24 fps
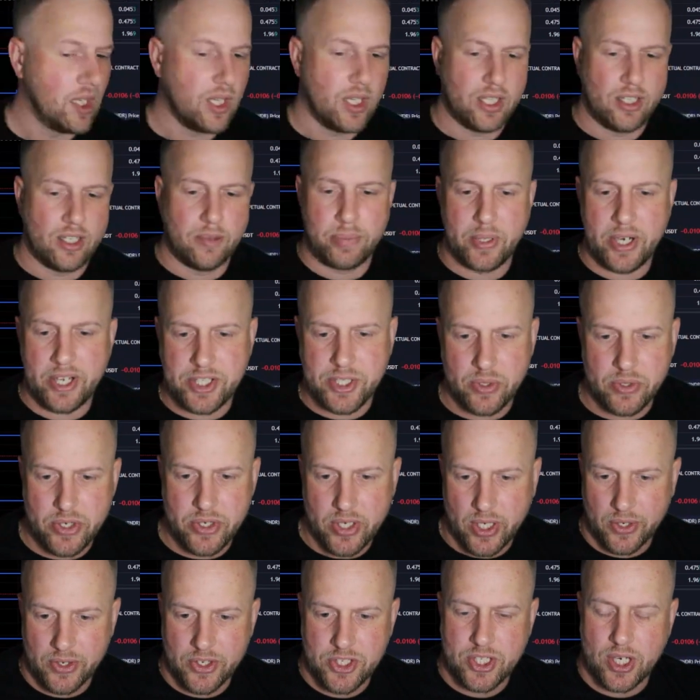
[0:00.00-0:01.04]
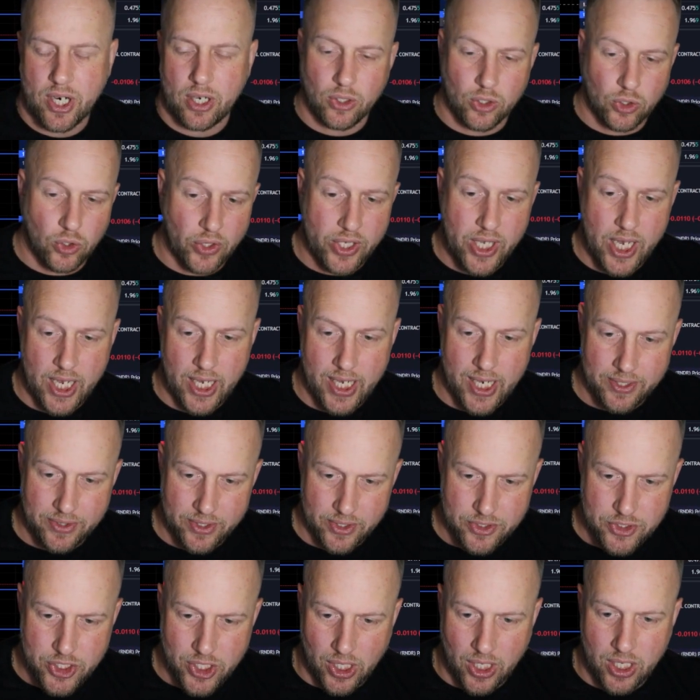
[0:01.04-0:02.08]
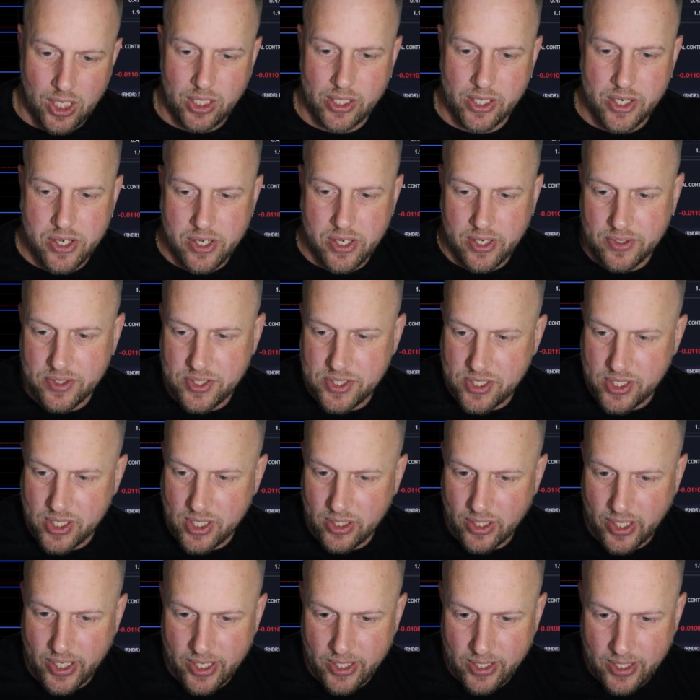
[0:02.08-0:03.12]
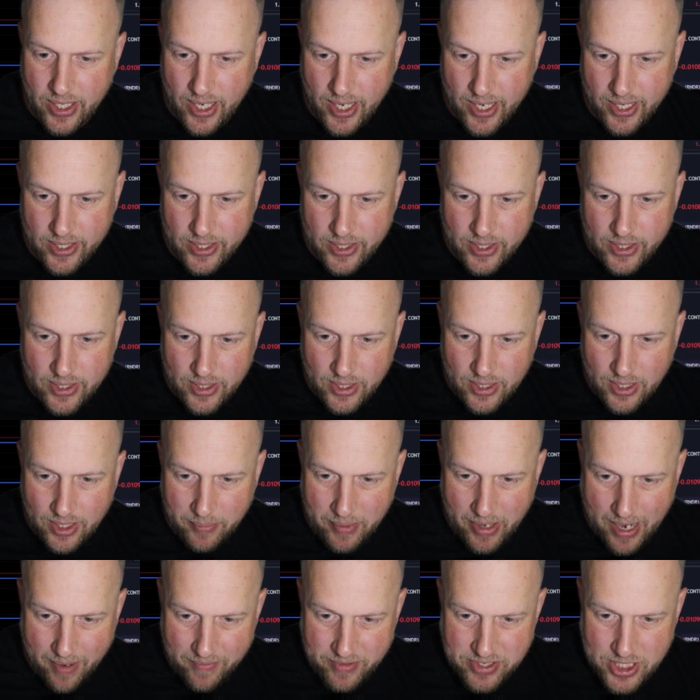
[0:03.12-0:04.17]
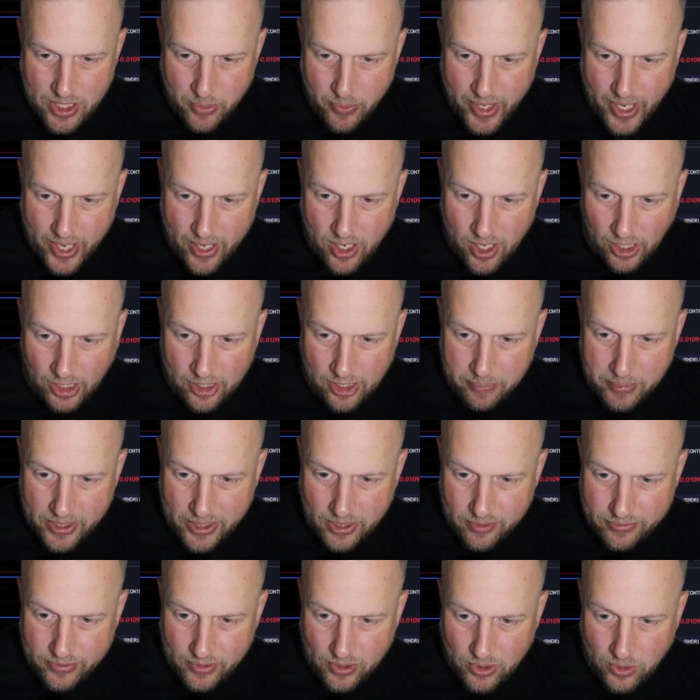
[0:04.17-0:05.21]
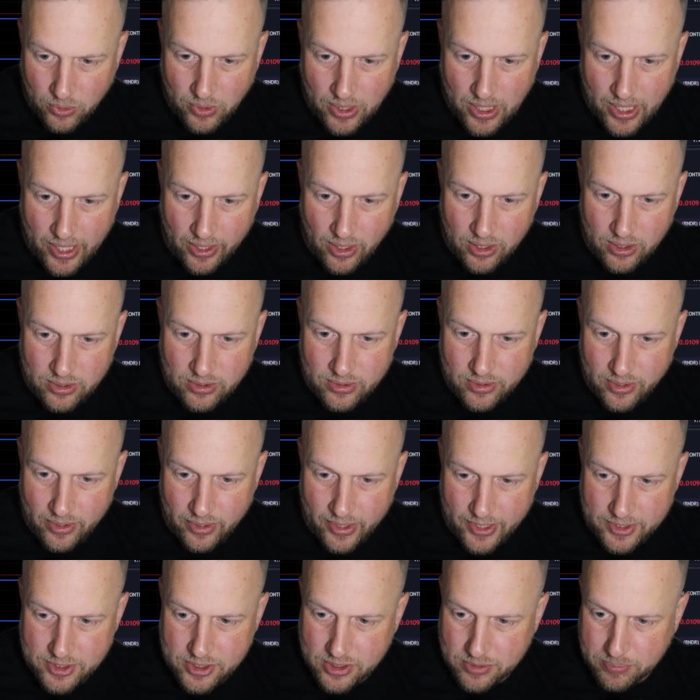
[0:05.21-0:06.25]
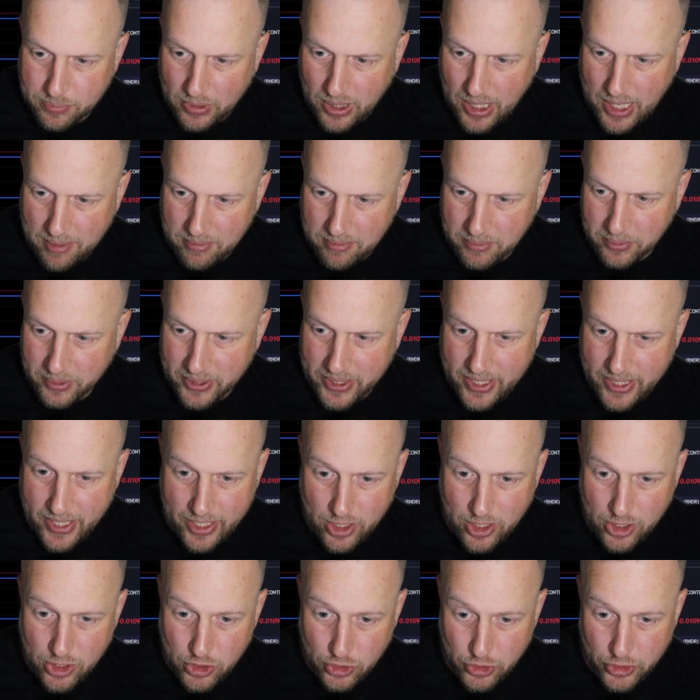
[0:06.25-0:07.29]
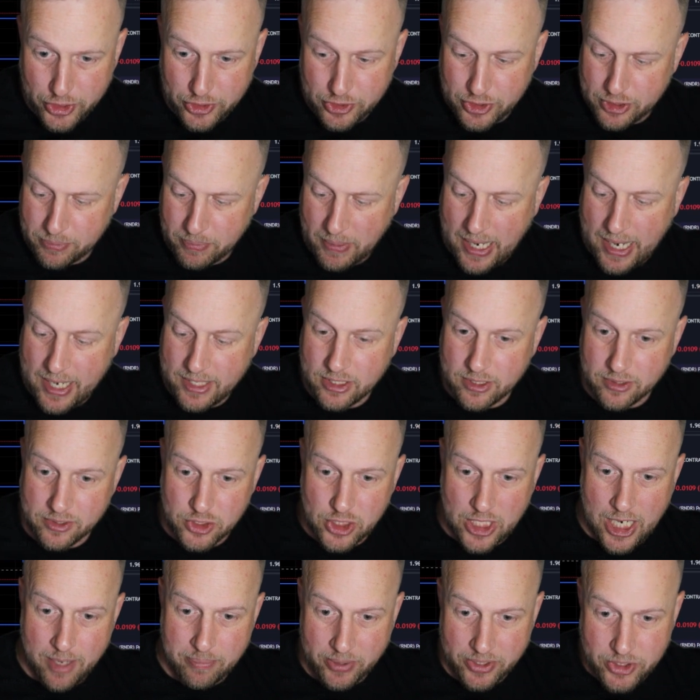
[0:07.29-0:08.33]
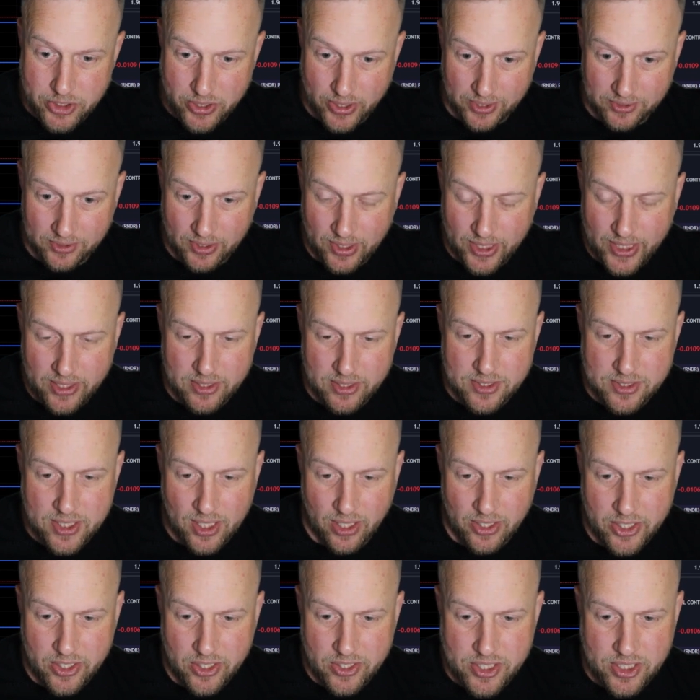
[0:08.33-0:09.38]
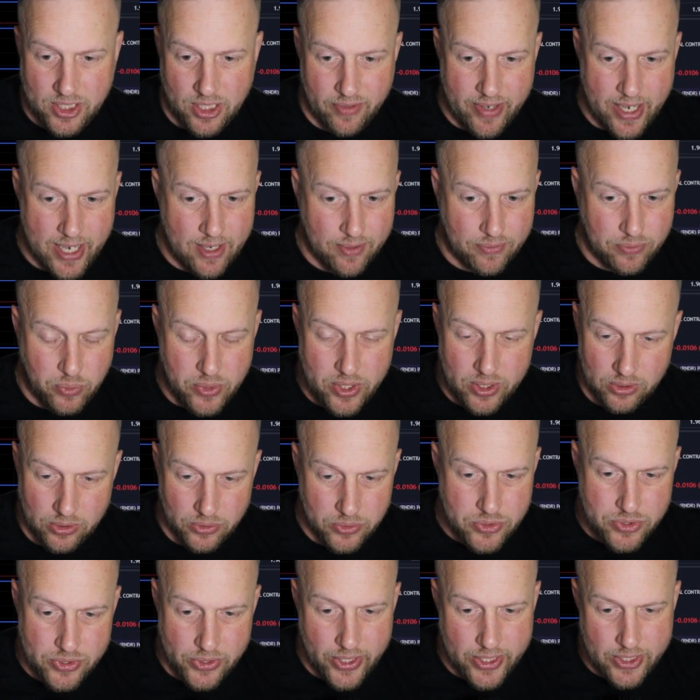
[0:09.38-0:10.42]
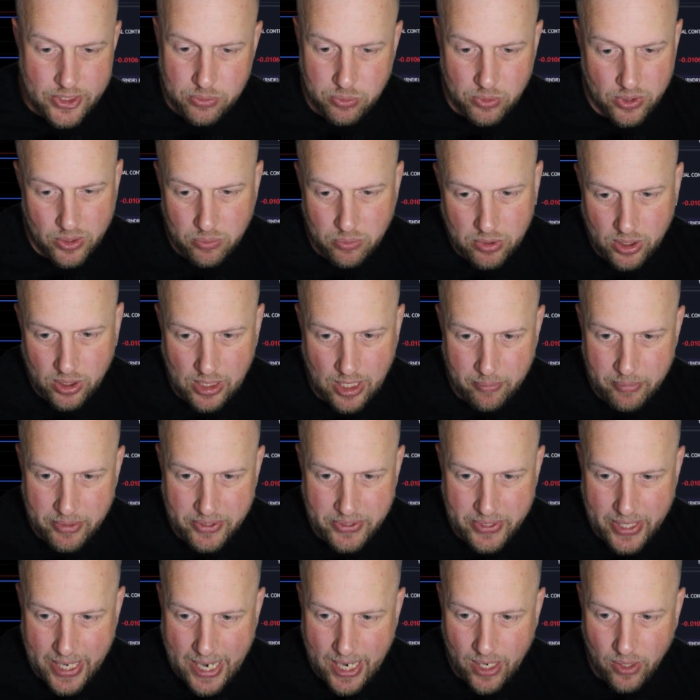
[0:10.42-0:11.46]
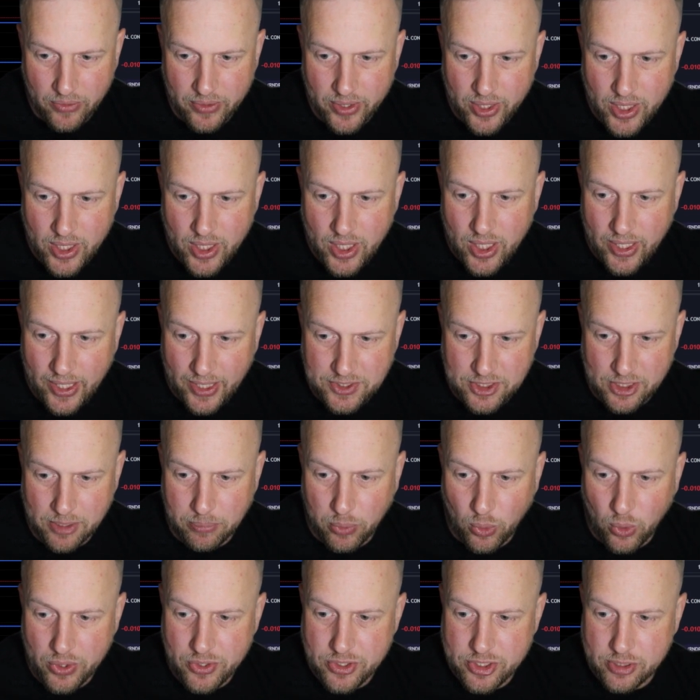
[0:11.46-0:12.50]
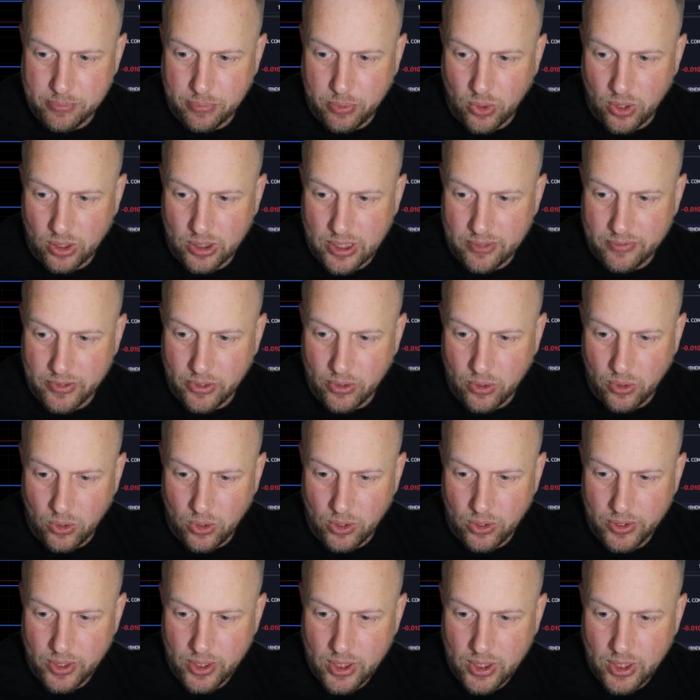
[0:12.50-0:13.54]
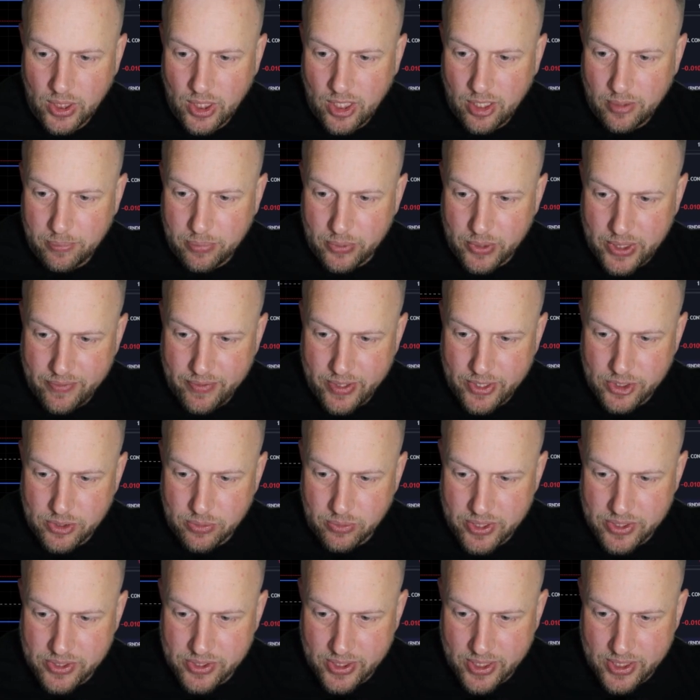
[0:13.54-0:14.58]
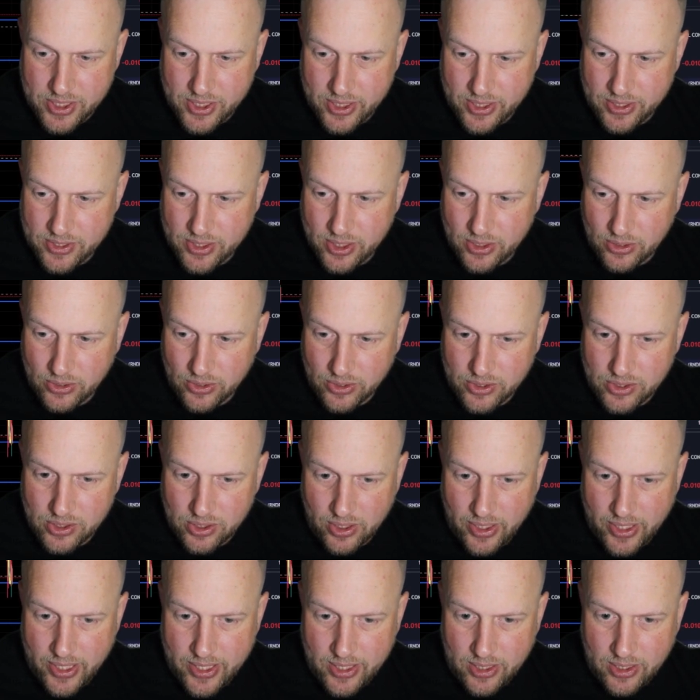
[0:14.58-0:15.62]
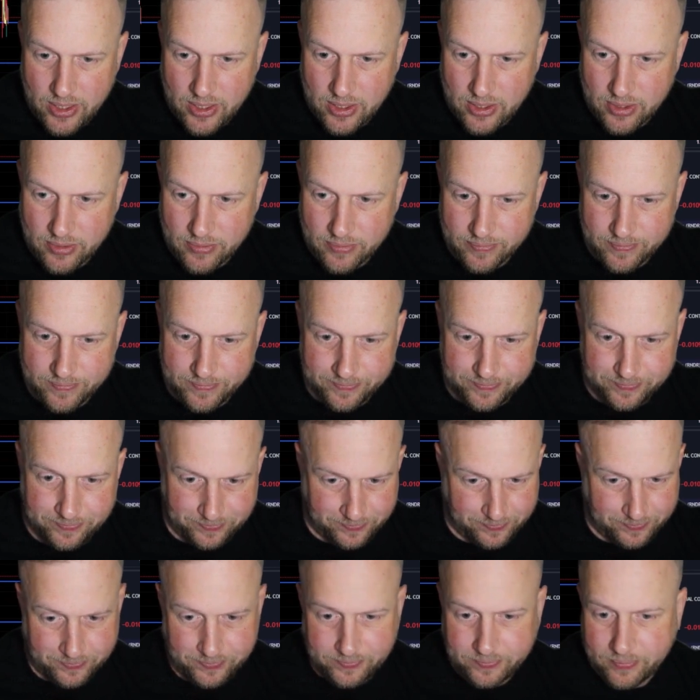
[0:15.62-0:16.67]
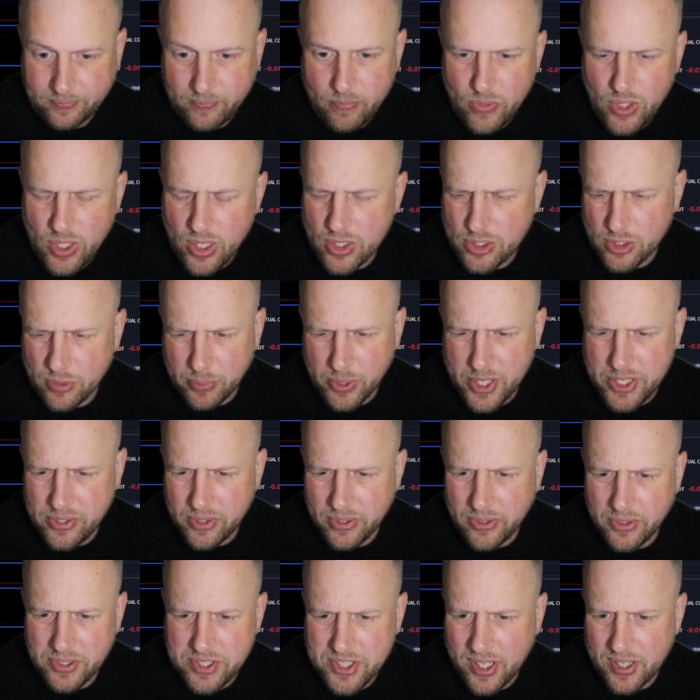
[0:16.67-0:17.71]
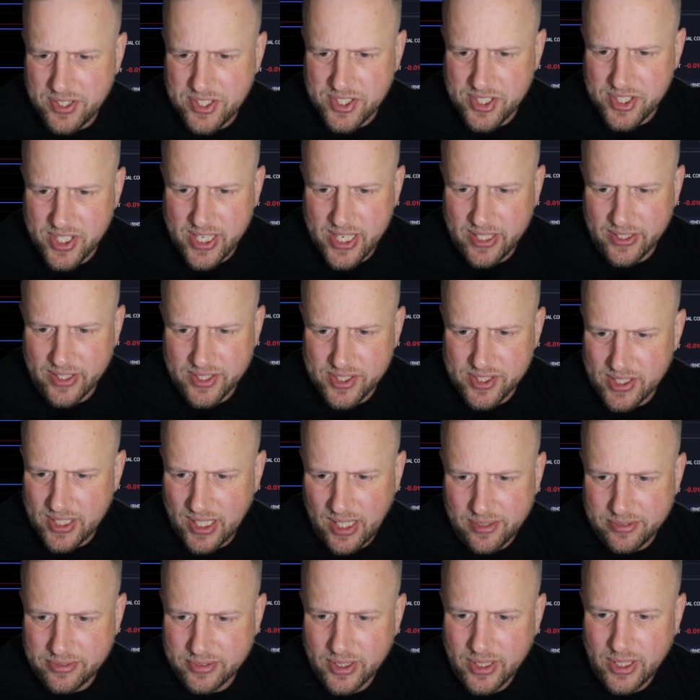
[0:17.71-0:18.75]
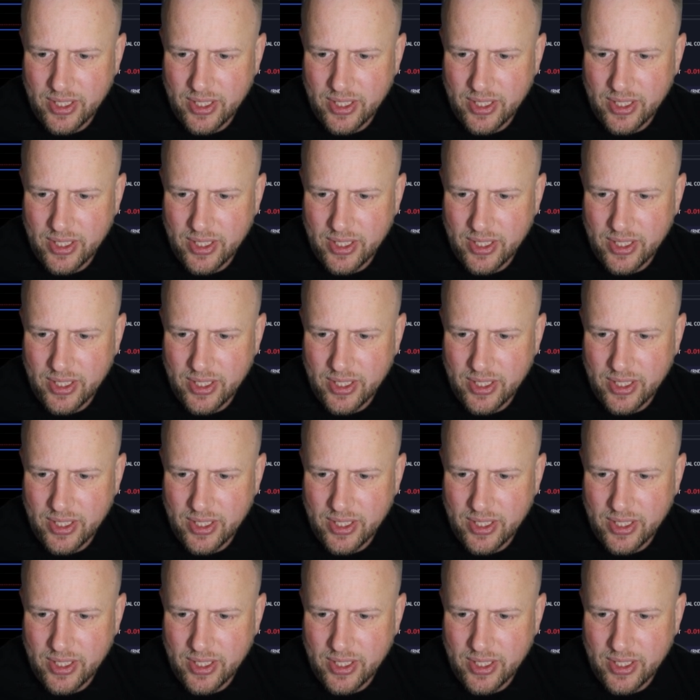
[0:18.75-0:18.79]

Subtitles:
And pretty soon you can just start looking at the chart and you can see like, hey, I mean, obviously we got hung up here for a while. That's probably a good spot to drop a trend line to tell yourself, hey, if we lose this, we're coming down. That's an important support level to hold. Previous resistance, it looks like. So pretty soon you'll start seeing this stuff.